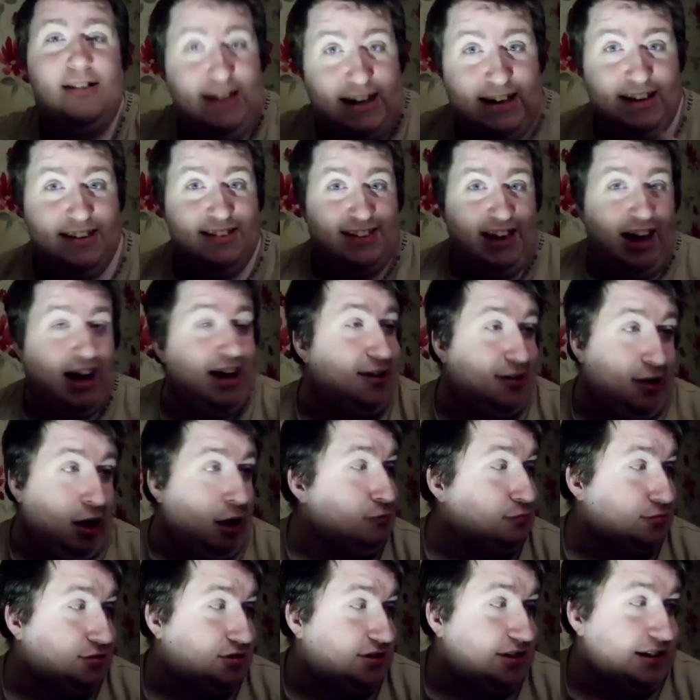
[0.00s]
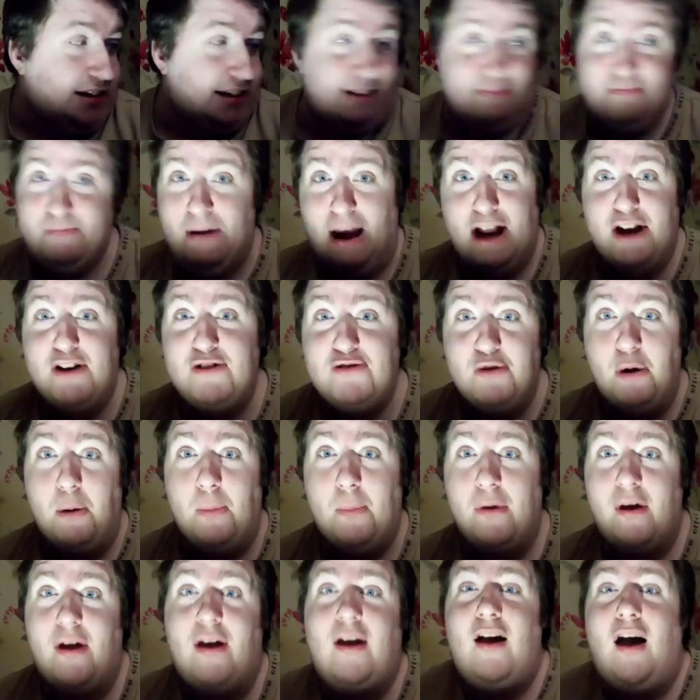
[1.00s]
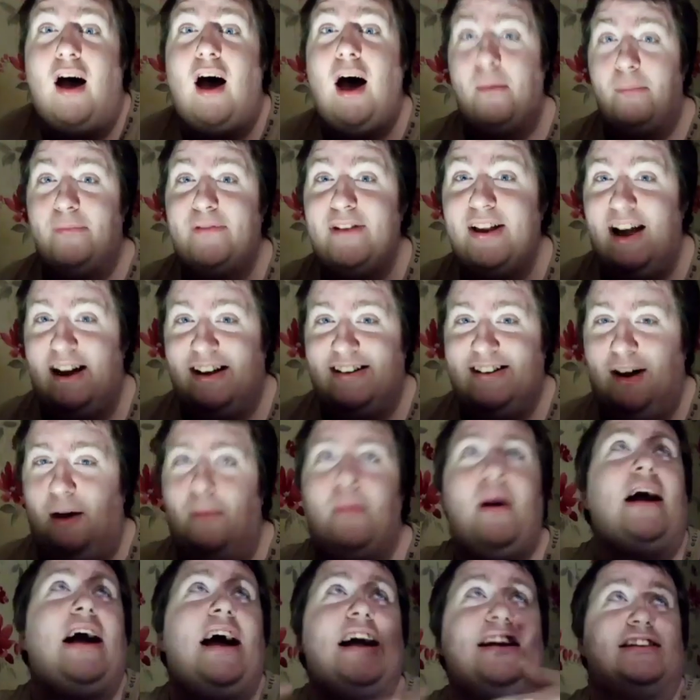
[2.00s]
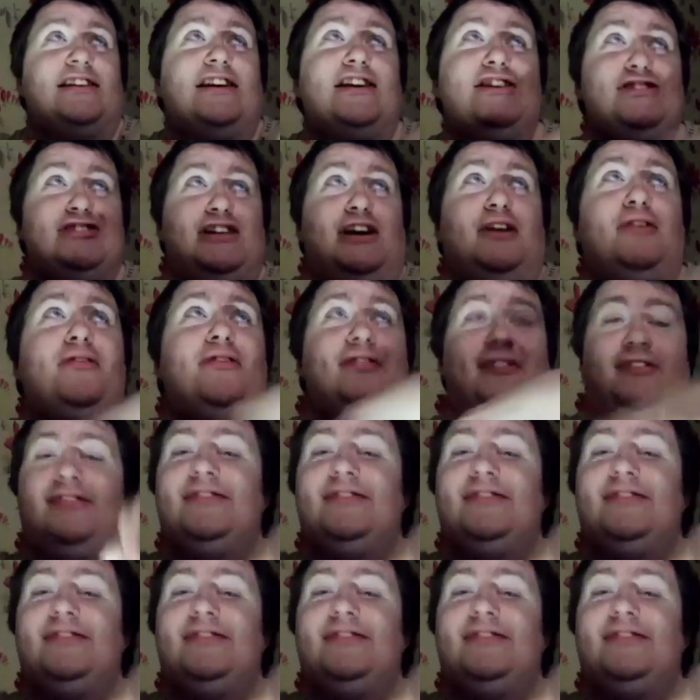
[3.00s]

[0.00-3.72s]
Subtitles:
Is there a ghost in this bedroom? I'm just gonna wake up to the chill.